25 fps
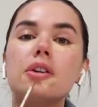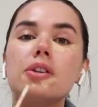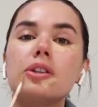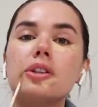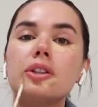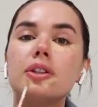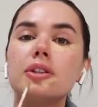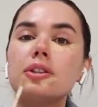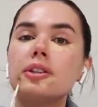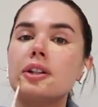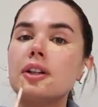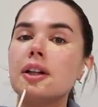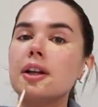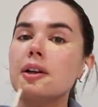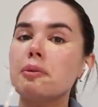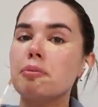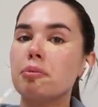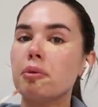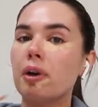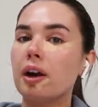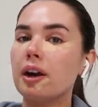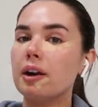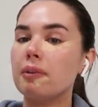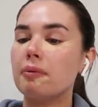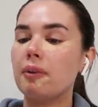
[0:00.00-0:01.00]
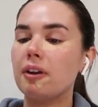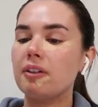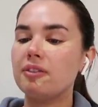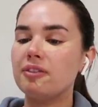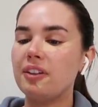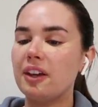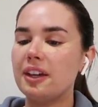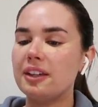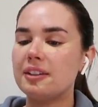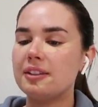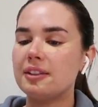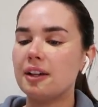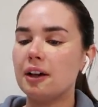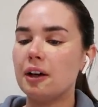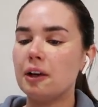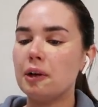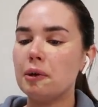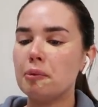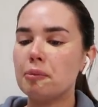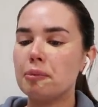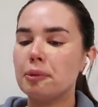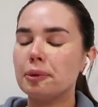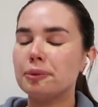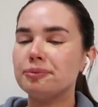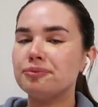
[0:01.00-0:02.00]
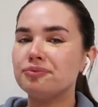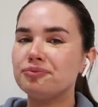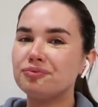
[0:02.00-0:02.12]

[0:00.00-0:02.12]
just to like brighten my face up.